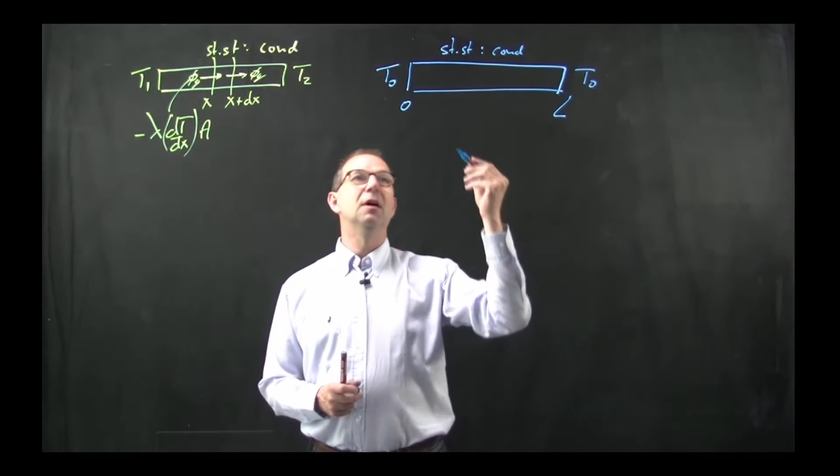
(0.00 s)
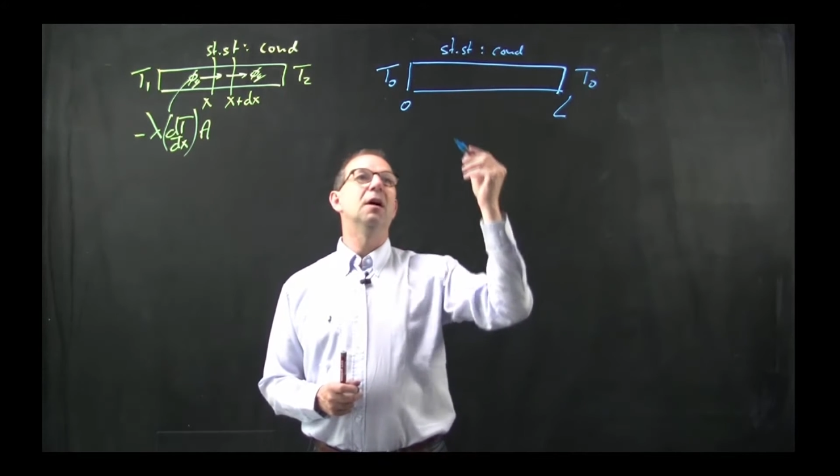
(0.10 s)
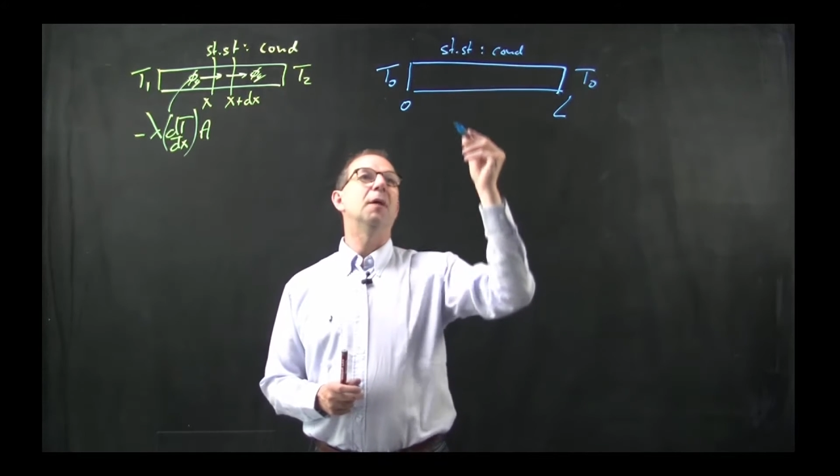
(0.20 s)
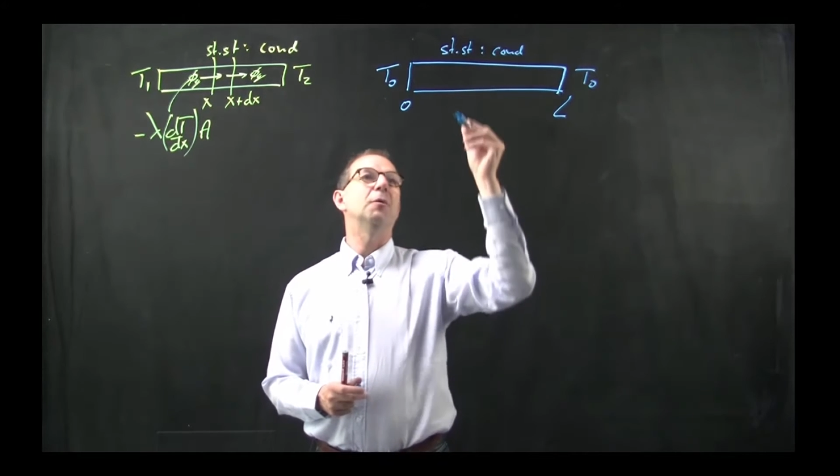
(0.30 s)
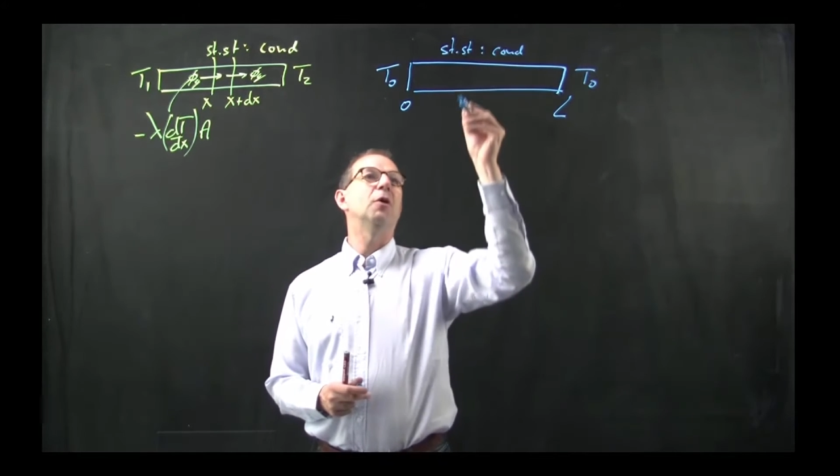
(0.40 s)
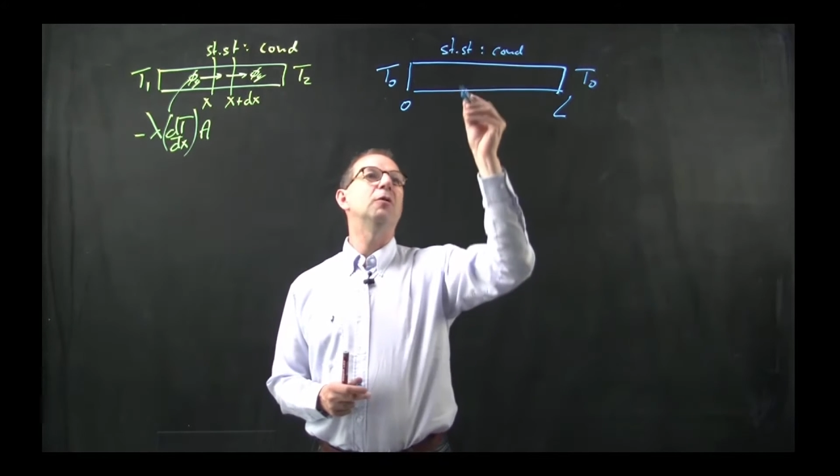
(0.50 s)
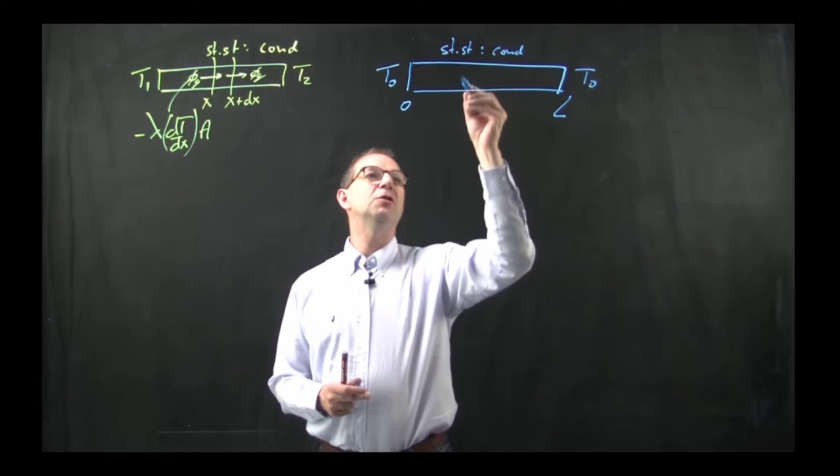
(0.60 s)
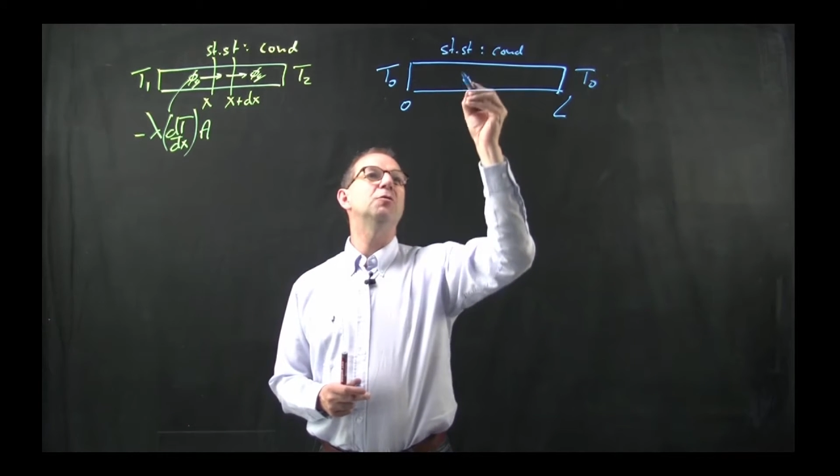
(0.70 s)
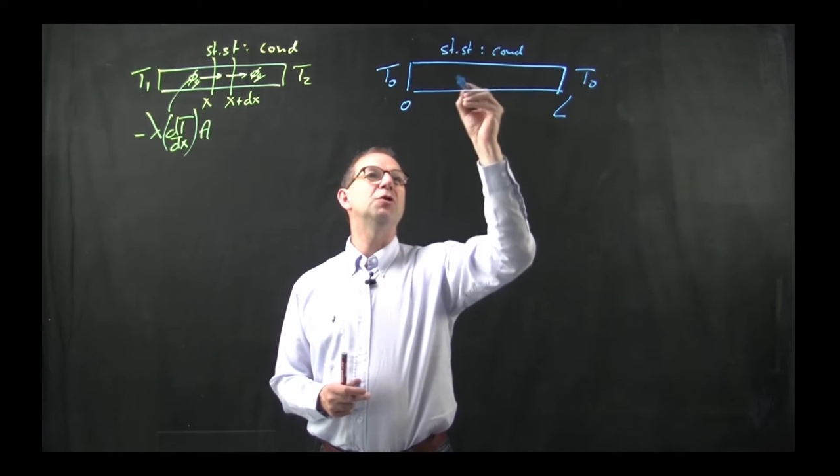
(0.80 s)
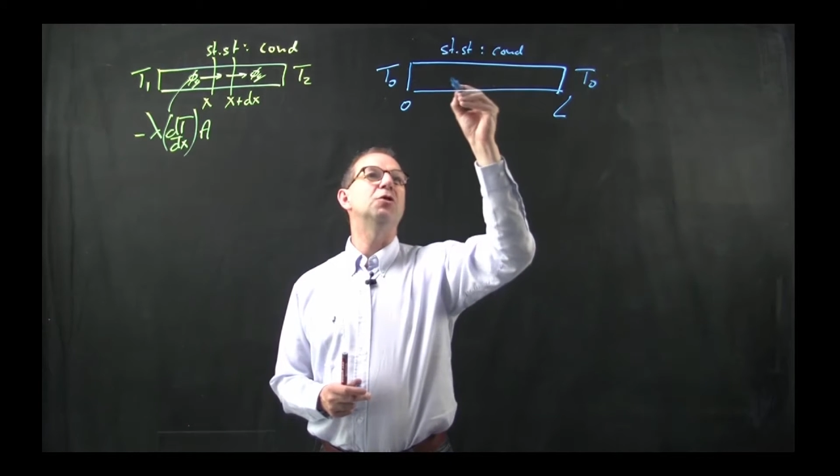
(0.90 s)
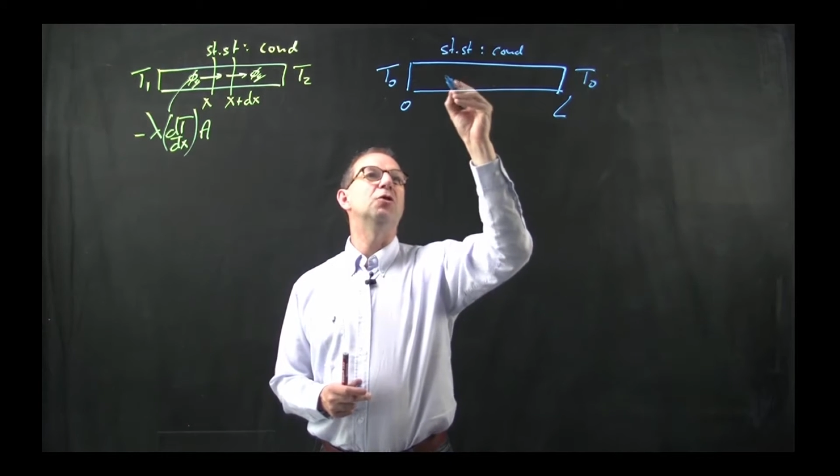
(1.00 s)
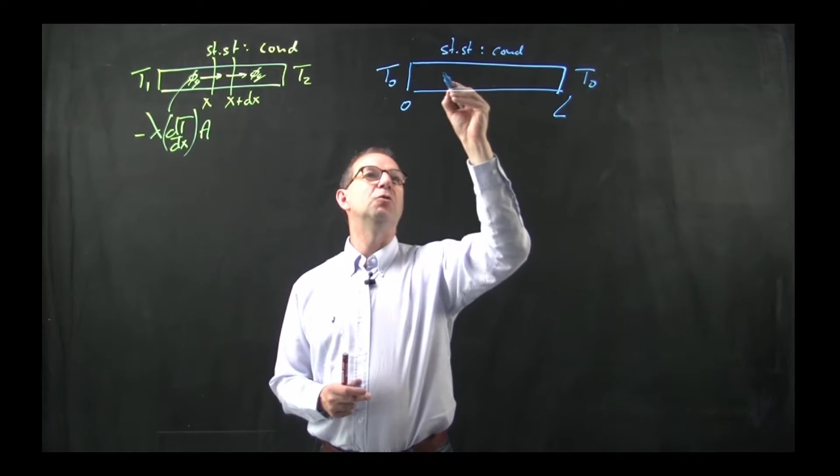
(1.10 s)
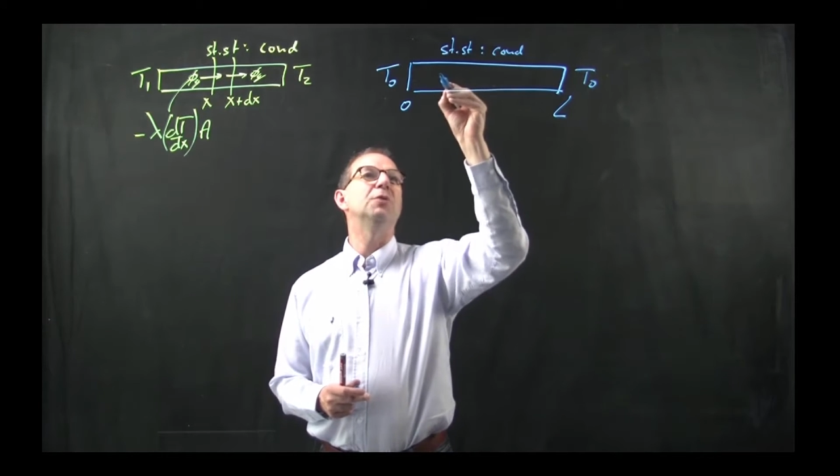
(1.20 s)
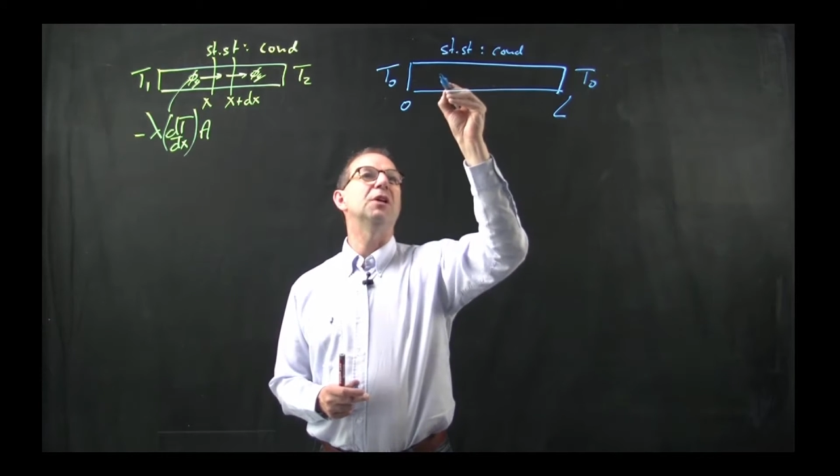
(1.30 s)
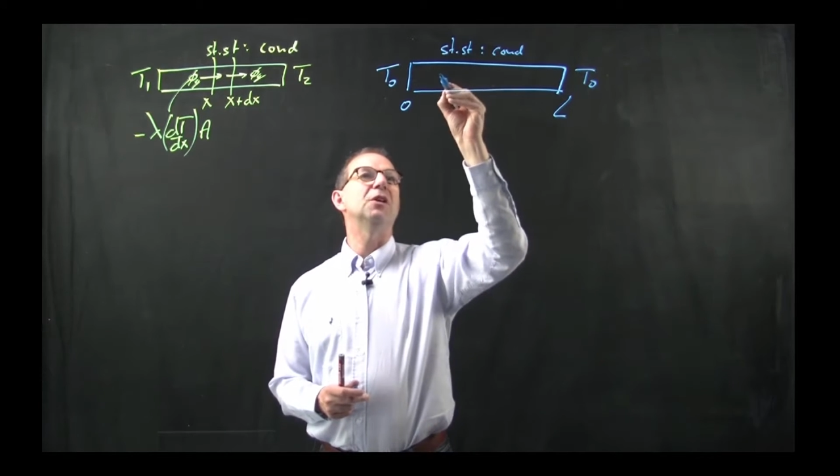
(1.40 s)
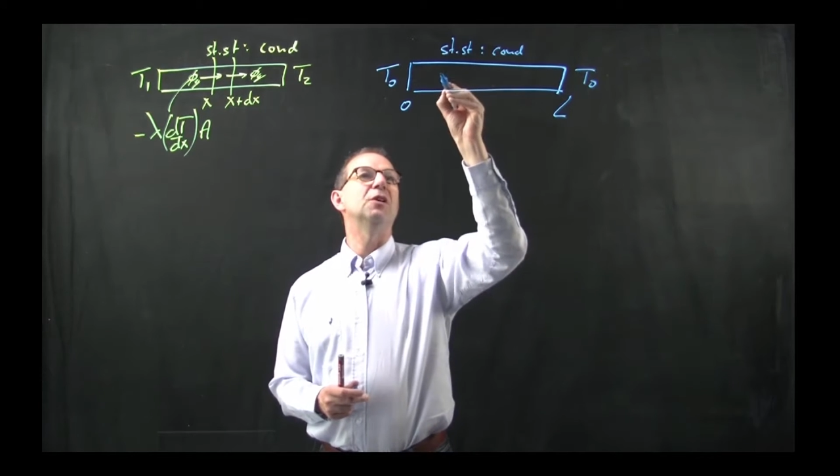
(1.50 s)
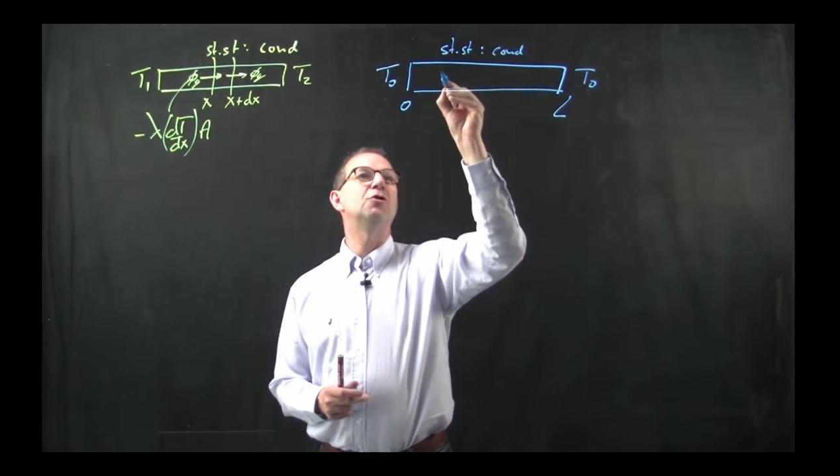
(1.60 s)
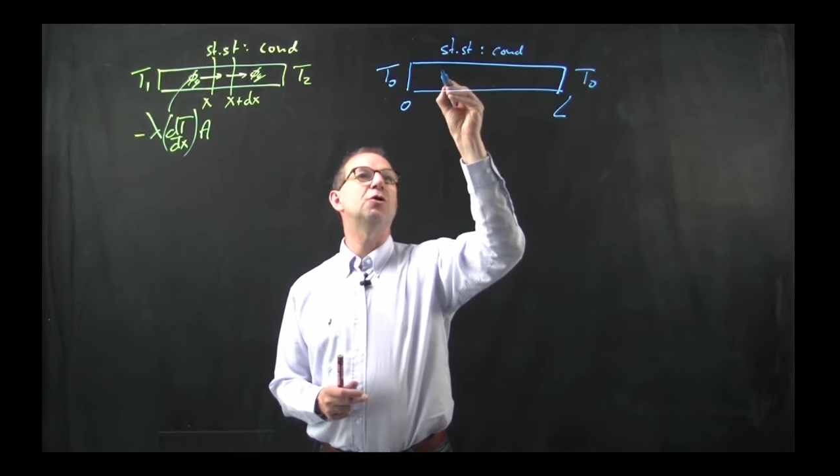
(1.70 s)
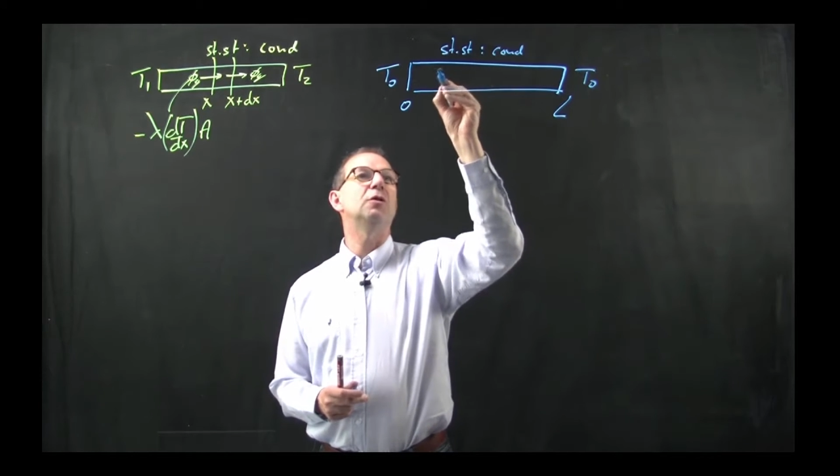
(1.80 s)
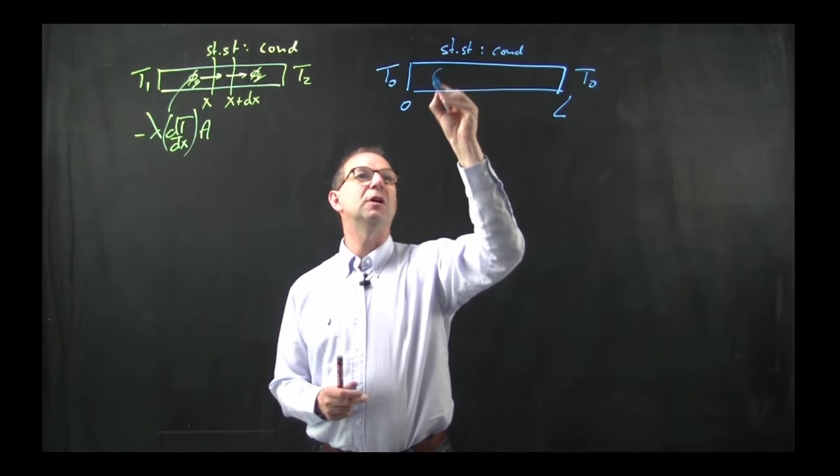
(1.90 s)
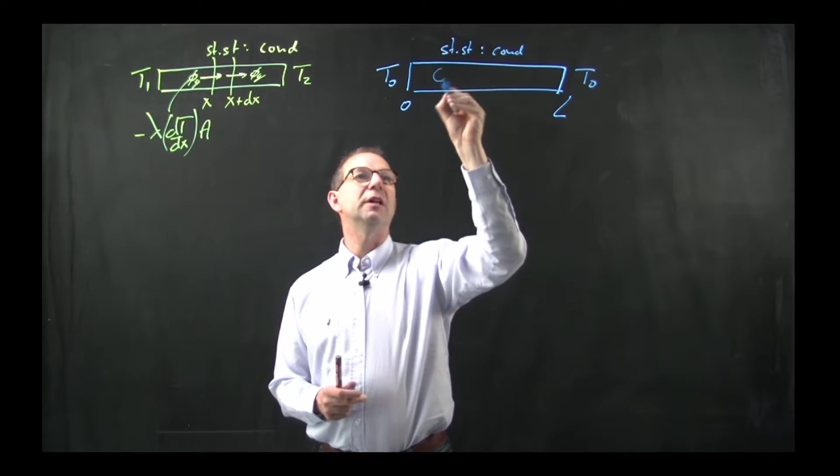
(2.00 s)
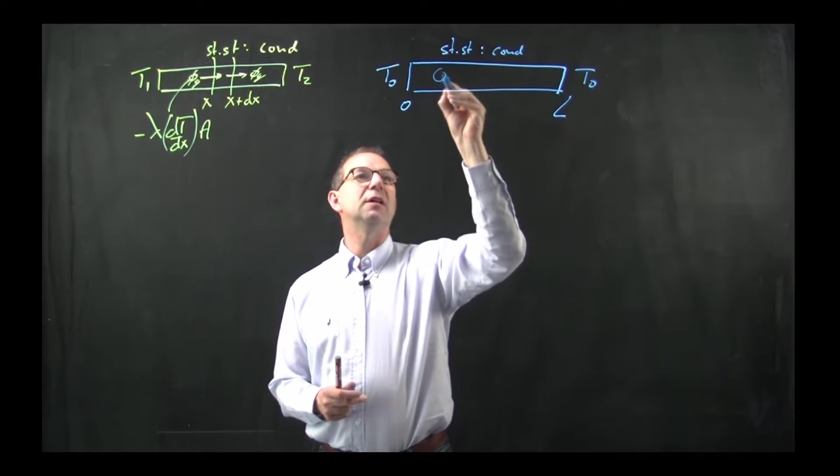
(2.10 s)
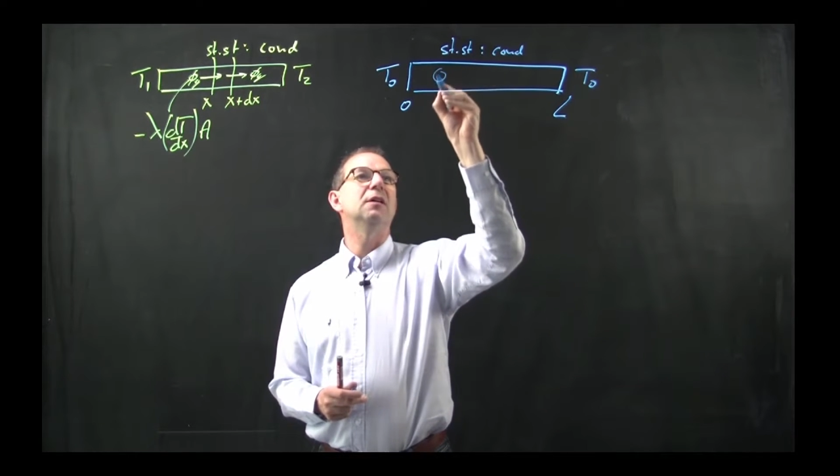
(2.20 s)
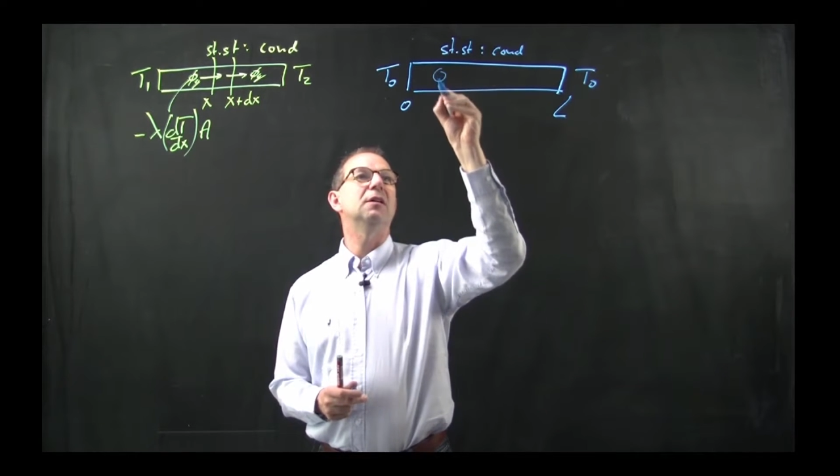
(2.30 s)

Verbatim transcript: I'm going to assume that internally